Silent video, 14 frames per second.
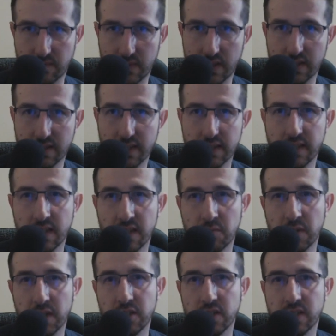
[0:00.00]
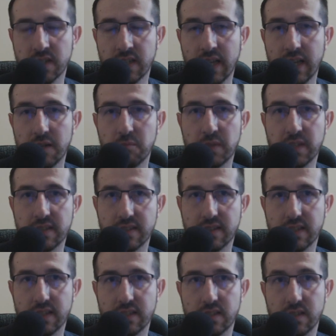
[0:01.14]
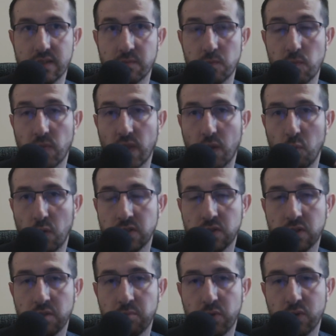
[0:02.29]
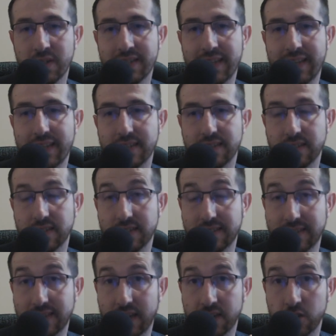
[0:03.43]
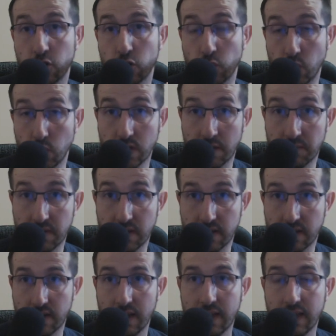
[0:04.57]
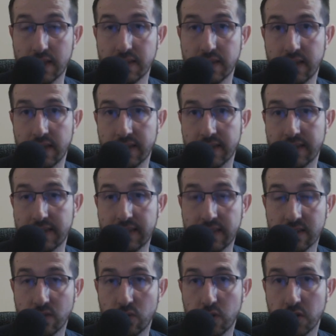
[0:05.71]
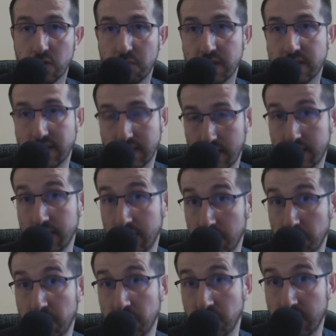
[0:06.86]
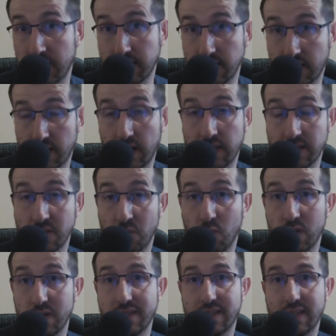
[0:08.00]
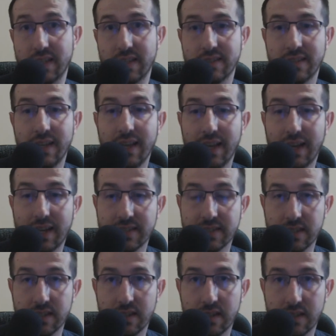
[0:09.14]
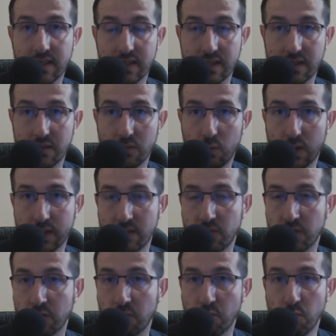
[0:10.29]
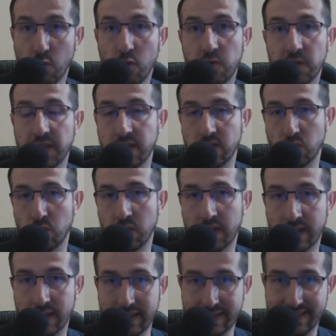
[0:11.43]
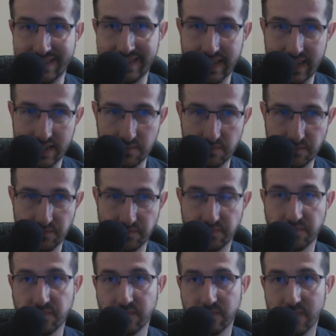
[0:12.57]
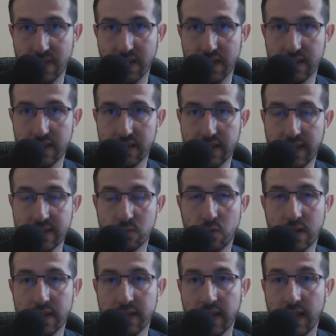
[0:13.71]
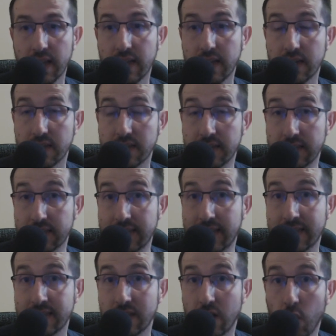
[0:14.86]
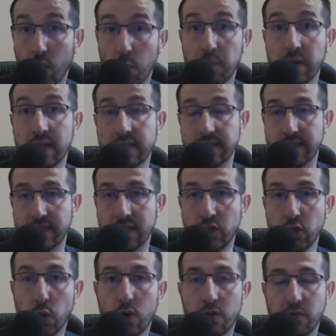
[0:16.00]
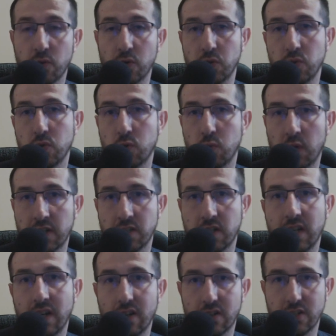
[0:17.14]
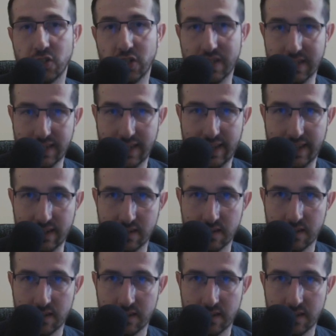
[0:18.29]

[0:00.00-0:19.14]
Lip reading: The stacking animation means that once your opponent has started to do something, then he's going to be stuck in animation exactly as the word says until whatever move he's doing, it's done. That's why that opens the door for you to actually launch an attack.